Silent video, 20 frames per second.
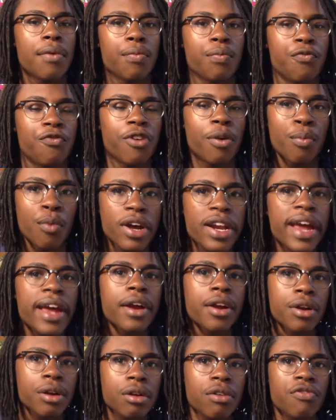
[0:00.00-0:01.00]
from what I
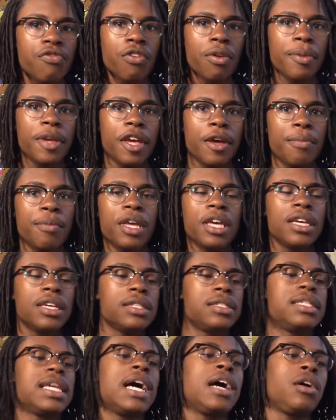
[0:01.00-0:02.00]
heard from him, he
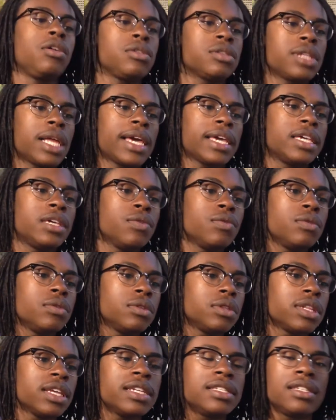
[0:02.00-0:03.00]
sounds like he
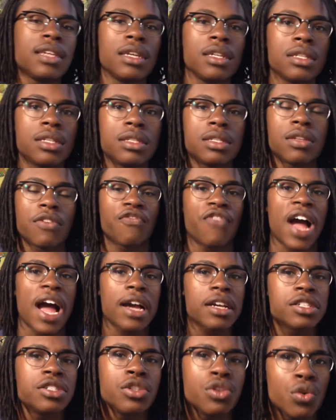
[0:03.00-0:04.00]
listens to
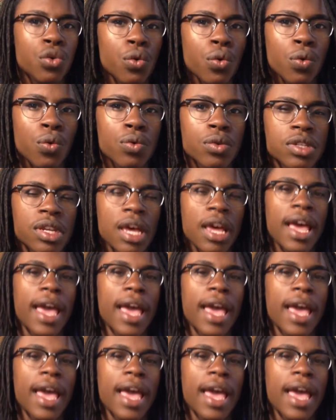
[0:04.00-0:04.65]
Fox News